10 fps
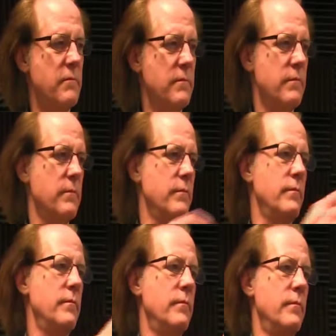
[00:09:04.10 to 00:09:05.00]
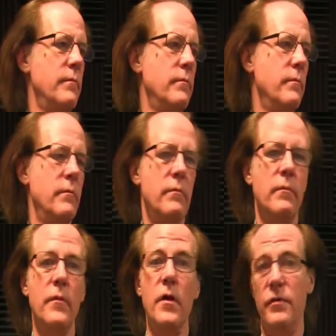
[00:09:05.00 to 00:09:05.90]

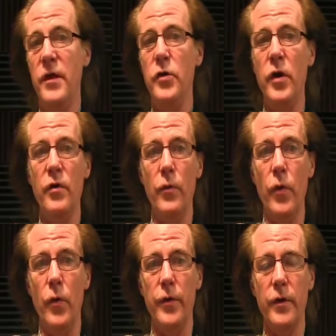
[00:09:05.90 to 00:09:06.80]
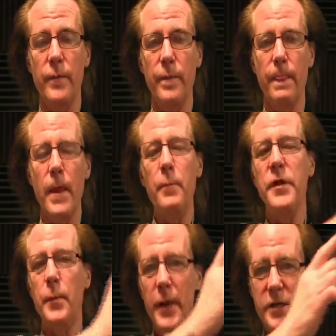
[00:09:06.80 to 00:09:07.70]
then you hear the root,
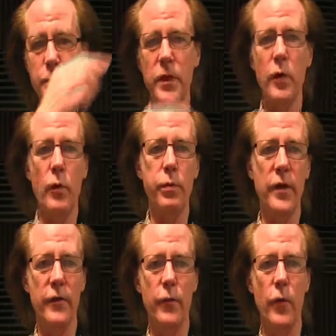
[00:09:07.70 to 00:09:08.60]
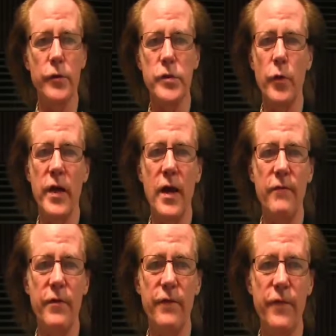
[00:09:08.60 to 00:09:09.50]
but the bass player will play the root. So we
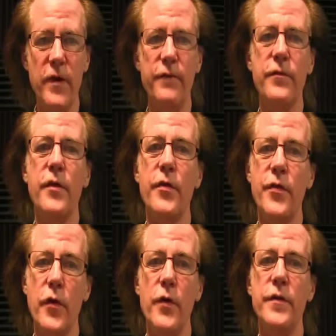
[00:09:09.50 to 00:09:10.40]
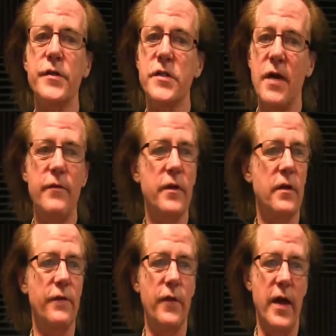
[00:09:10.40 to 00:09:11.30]
have the fifth, the third, the seventh,
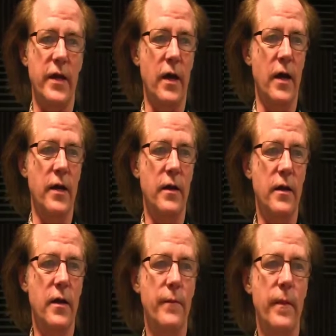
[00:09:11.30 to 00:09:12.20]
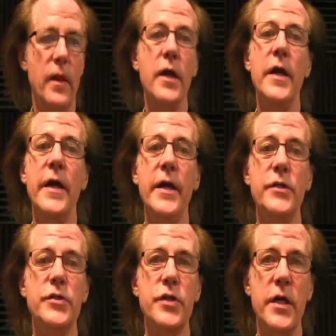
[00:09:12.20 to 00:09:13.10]
and the flat 9.
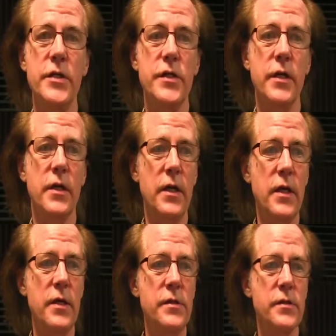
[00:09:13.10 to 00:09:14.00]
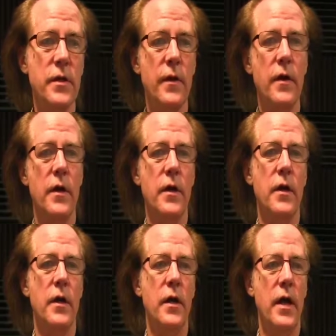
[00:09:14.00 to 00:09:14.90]
It's changing keys,
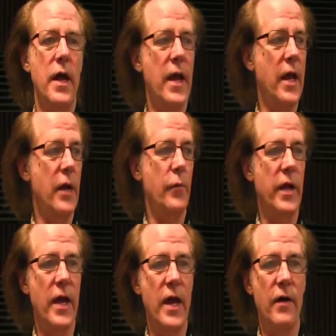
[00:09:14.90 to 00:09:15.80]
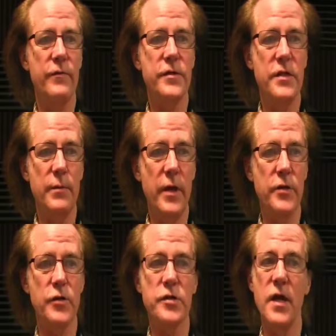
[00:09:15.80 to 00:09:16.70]
and we have C
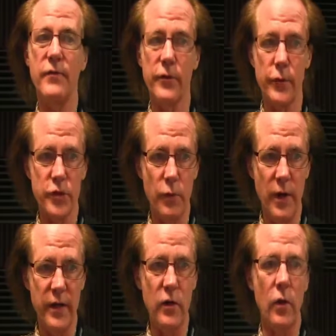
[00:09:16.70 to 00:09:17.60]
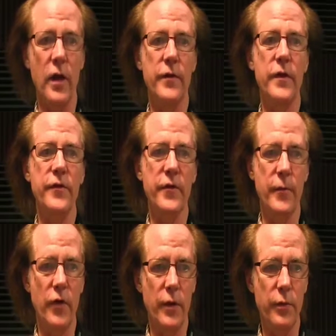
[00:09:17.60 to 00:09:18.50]
major seventh, which you might know like this.
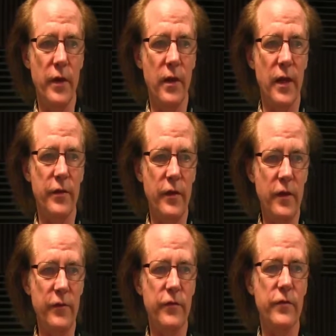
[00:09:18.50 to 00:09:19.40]
I'm going to play it like this.